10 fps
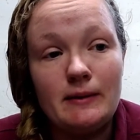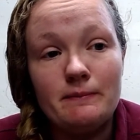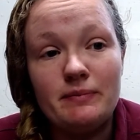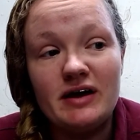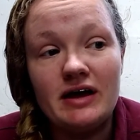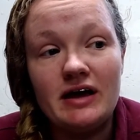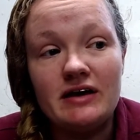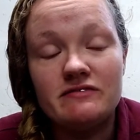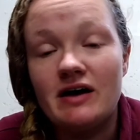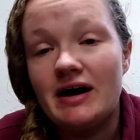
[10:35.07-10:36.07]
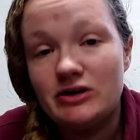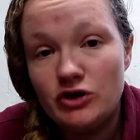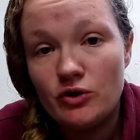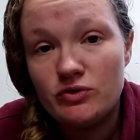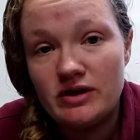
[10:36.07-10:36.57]
But if I
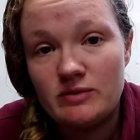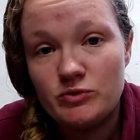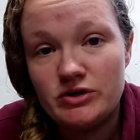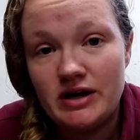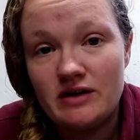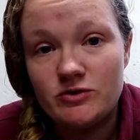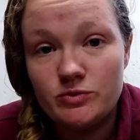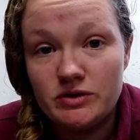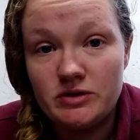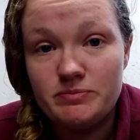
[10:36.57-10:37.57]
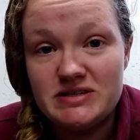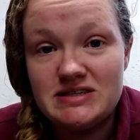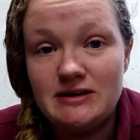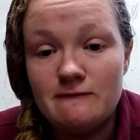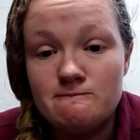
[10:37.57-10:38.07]
know that I'm going to have a really
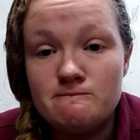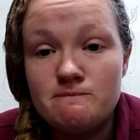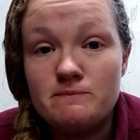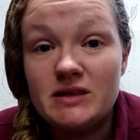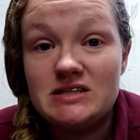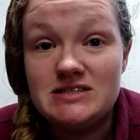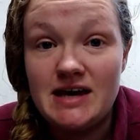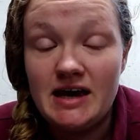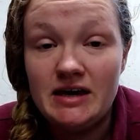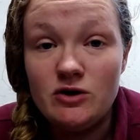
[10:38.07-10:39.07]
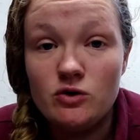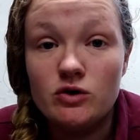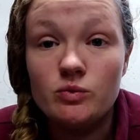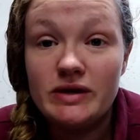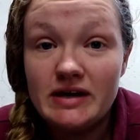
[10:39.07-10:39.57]
busy day or
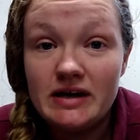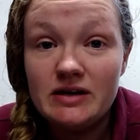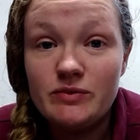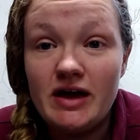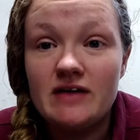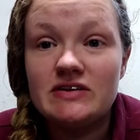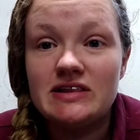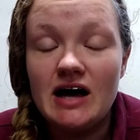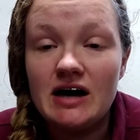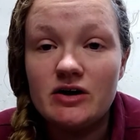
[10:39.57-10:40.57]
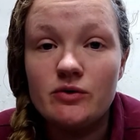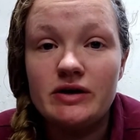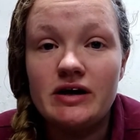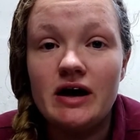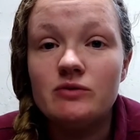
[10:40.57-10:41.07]
weekend and we have a lot going
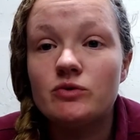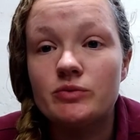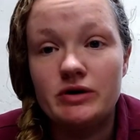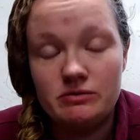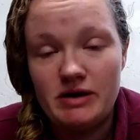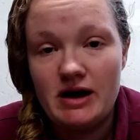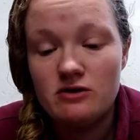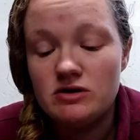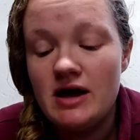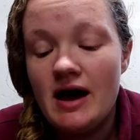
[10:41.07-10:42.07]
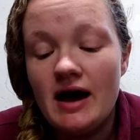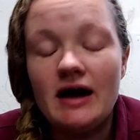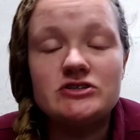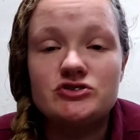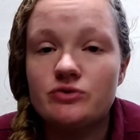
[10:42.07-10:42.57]
on where we're going to be out, I
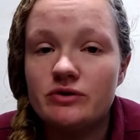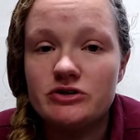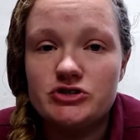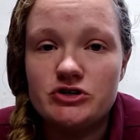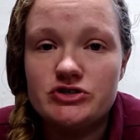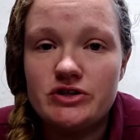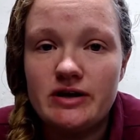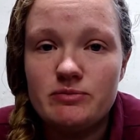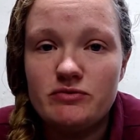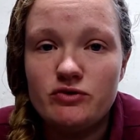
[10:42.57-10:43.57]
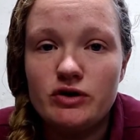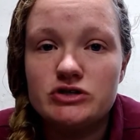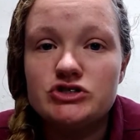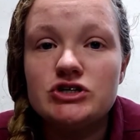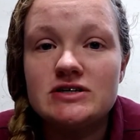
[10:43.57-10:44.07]
just throw it on the charger the night before
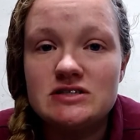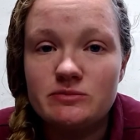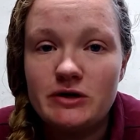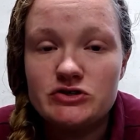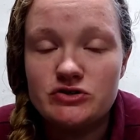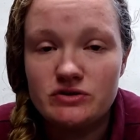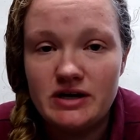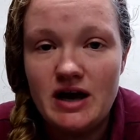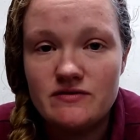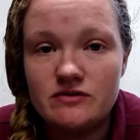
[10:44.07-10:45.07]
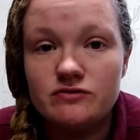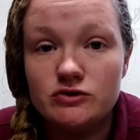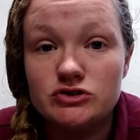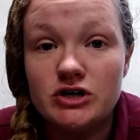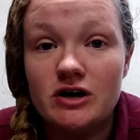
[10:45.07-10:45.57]
just to make sure that I have a full
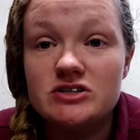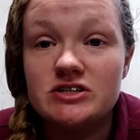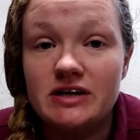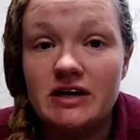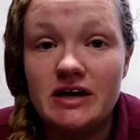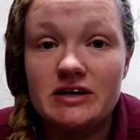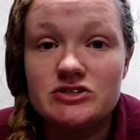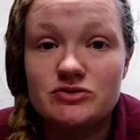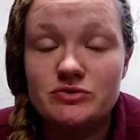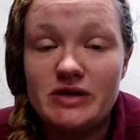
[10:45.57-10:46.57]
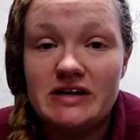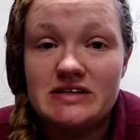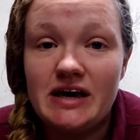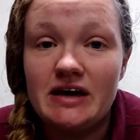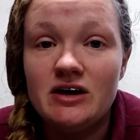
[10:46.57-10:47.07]
charge and it can get us through that
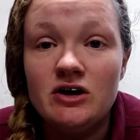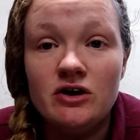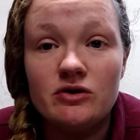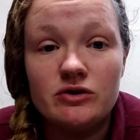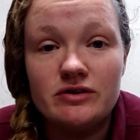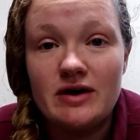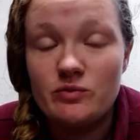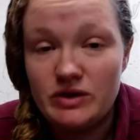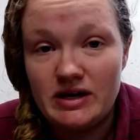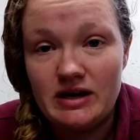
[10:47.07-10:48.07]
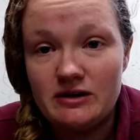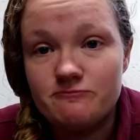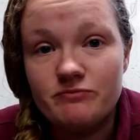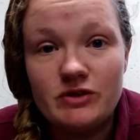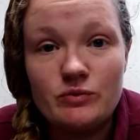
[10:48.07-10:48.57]
day or that weekend,
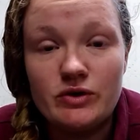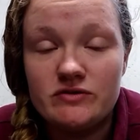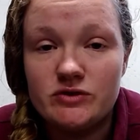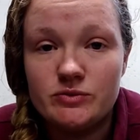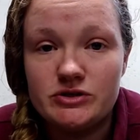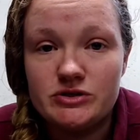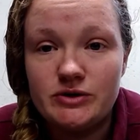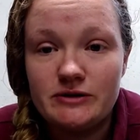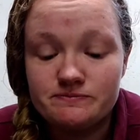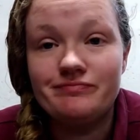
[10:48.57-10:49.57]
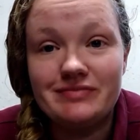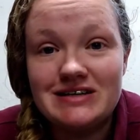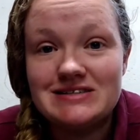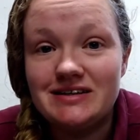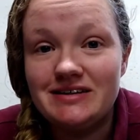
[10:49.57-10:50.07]
whatever we're doing. That's
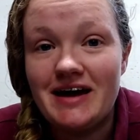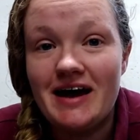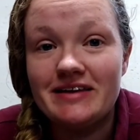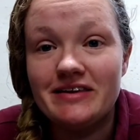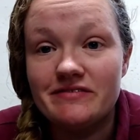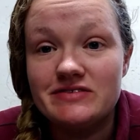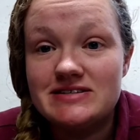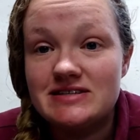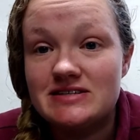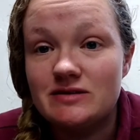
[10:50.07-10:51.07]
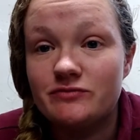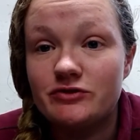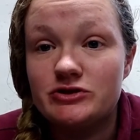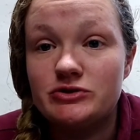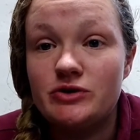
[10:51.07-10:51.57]
it. I love this system for
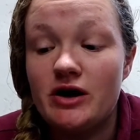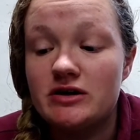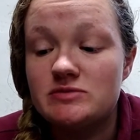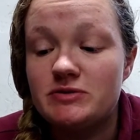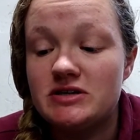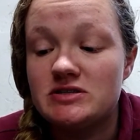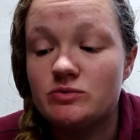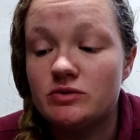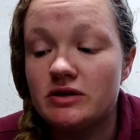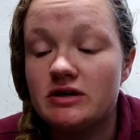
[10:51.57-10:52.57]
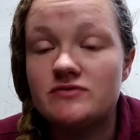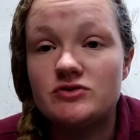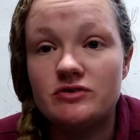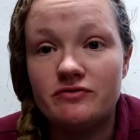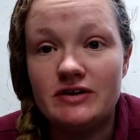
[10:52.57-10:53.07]
2 dogs because it really gives you the
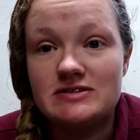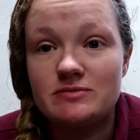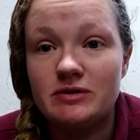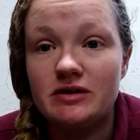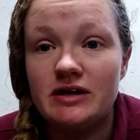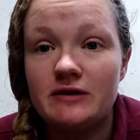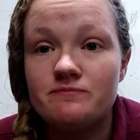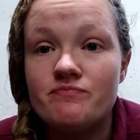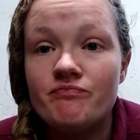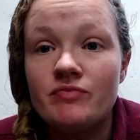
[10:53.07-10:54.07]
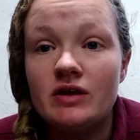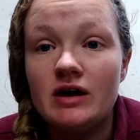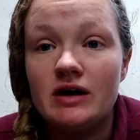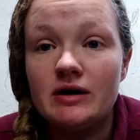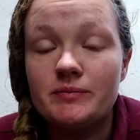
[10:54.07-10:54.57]
flexibility.
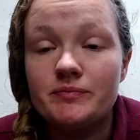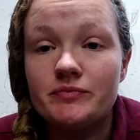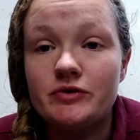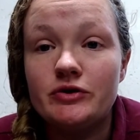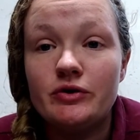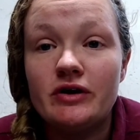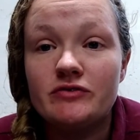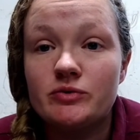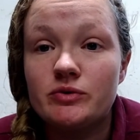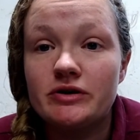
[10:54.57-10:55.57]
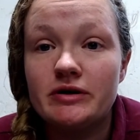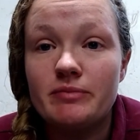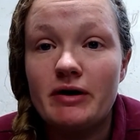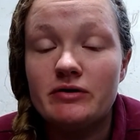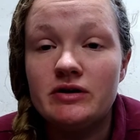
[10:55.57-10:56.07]
You don't have to worry
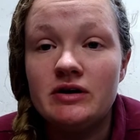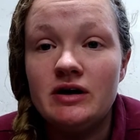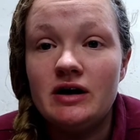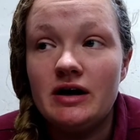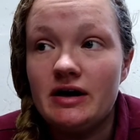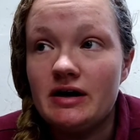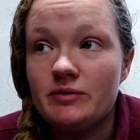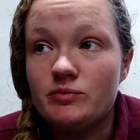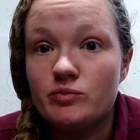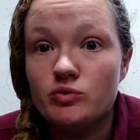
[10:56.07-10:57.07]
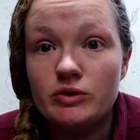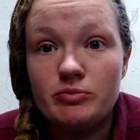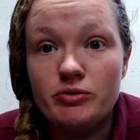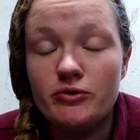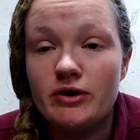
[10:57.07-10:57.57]
about
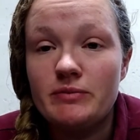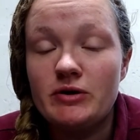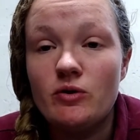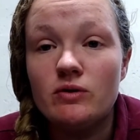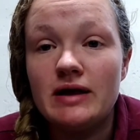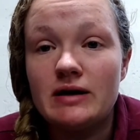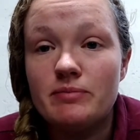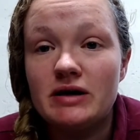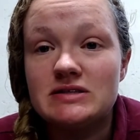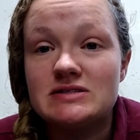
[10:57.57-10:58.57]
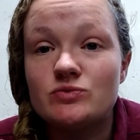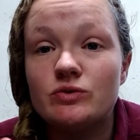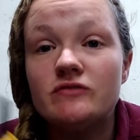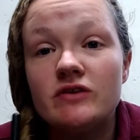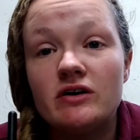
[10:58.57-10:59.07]
reprogramming a whole lot of buttons. We've
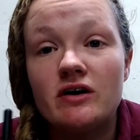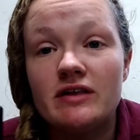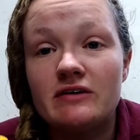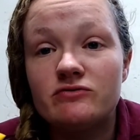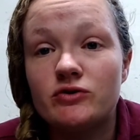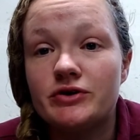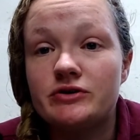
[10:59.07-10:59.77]
done all that for you.